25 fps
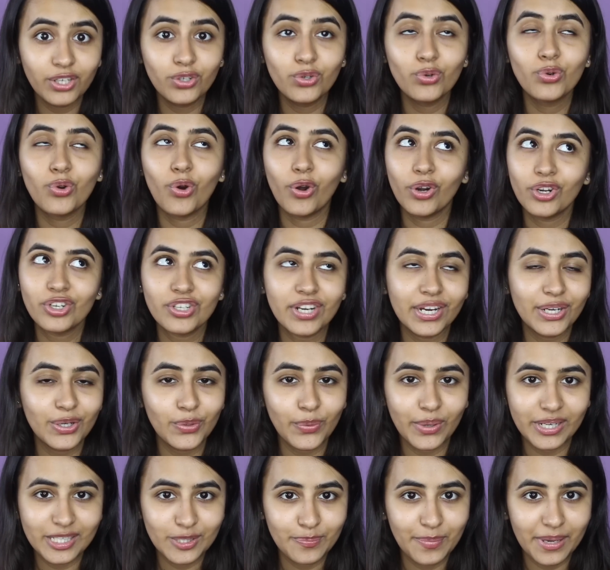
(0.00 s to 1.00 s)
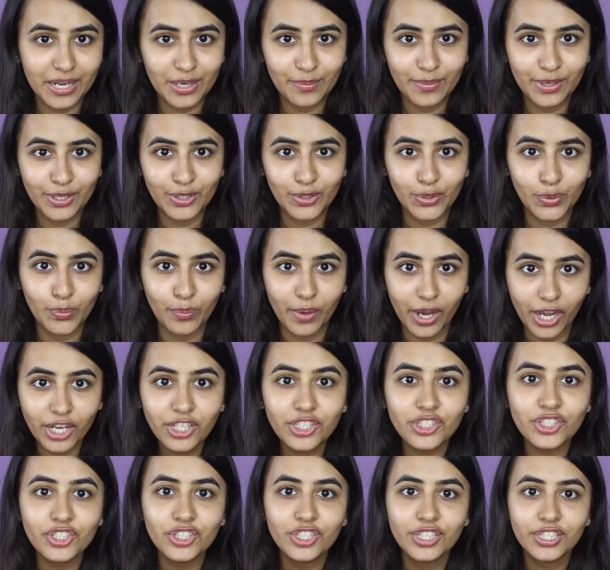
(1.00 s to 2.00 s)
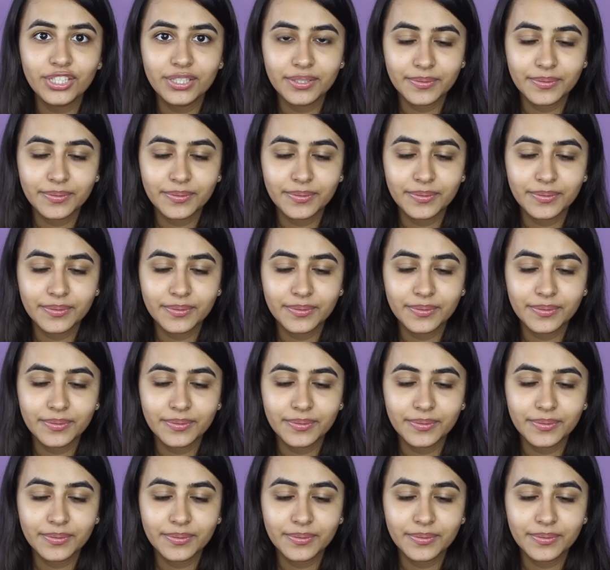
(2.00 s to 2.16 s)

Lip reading: Do not try to experiment too much.